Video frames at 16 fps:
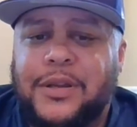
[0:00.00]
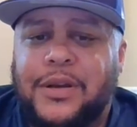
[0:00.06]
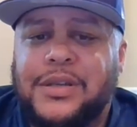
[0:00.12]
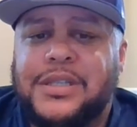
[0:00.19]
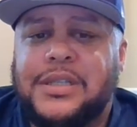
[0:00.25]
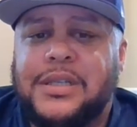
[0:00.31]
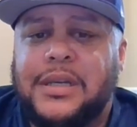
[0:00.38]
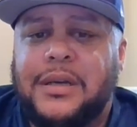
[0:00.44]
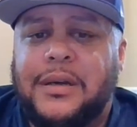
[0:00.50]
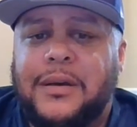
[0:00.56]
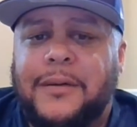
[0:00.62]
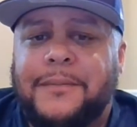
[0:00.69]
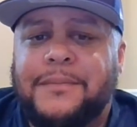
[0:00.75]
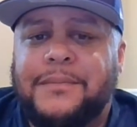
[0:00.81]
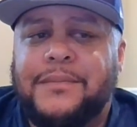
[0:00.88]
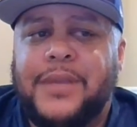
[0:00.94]
Lost
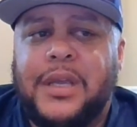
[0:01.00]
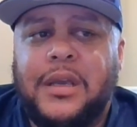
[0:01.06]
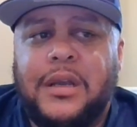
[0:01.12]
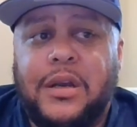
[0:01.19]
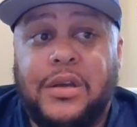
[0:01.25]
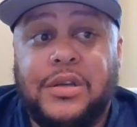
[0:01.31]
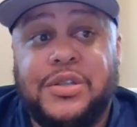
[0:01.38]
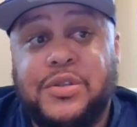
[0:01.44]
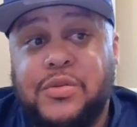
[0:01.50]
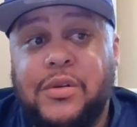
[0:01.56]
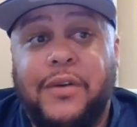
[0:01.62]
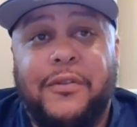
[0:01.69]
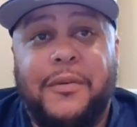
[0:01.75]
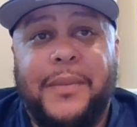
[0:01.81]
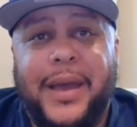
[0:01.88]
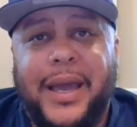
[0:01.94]
two
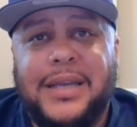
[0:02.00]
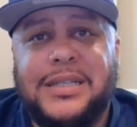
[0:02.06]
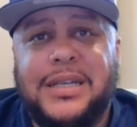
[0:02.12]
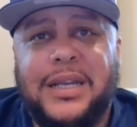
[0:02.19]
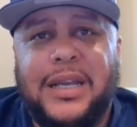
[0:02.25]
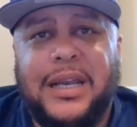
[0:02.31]
of them, actually.